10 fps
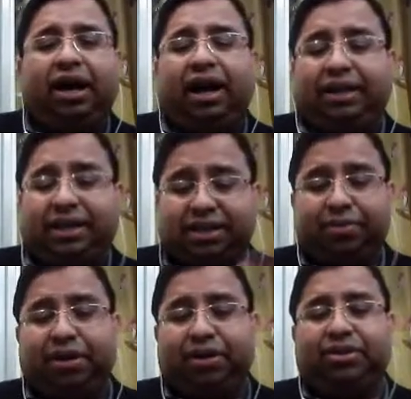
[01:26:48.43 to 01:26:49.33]
I
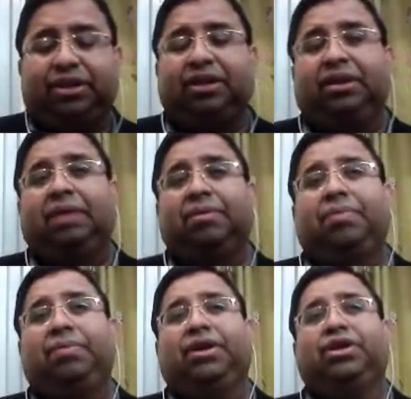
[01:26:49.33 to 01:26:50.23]
just remind you the name
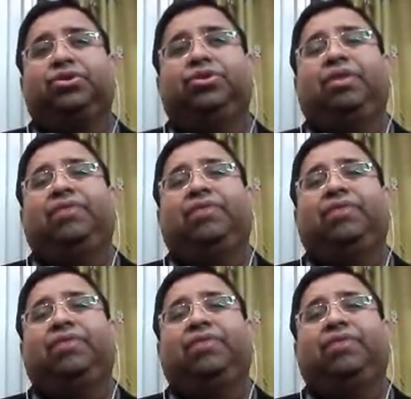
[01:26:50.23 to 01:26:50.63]
of publication,